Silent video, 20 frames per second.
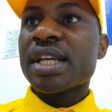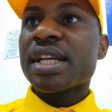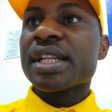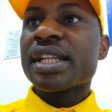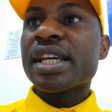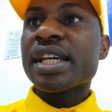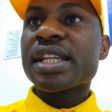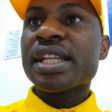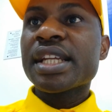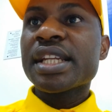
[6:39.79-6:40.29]

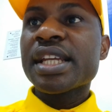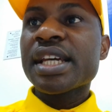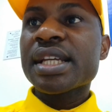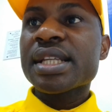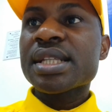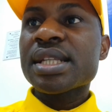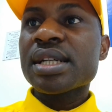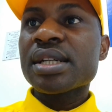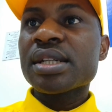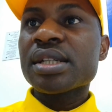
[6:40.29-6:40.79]
Then the
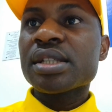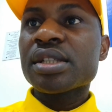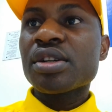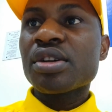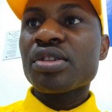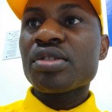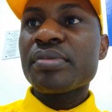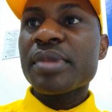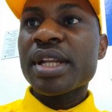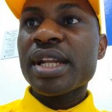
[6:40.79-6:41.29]
next
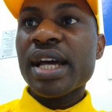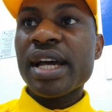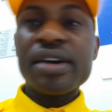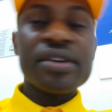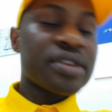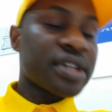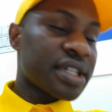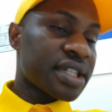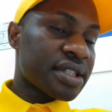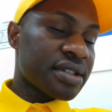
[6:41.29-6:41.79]
document, I
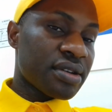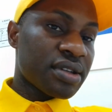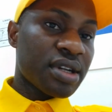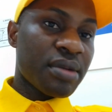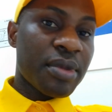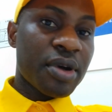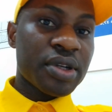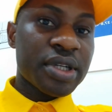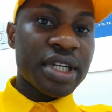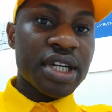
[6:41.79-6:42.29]
already talked
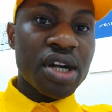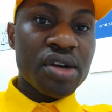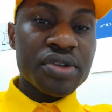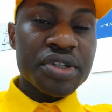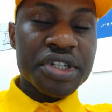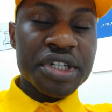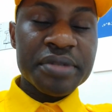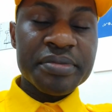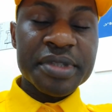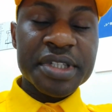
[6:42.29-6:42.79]
about the round
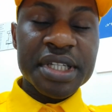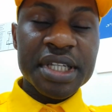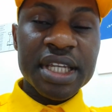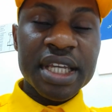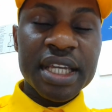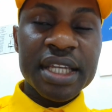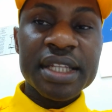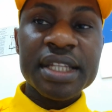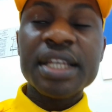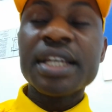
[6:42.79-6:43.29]
trip
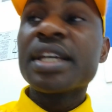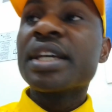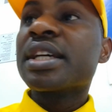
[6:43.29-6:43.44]
ticket.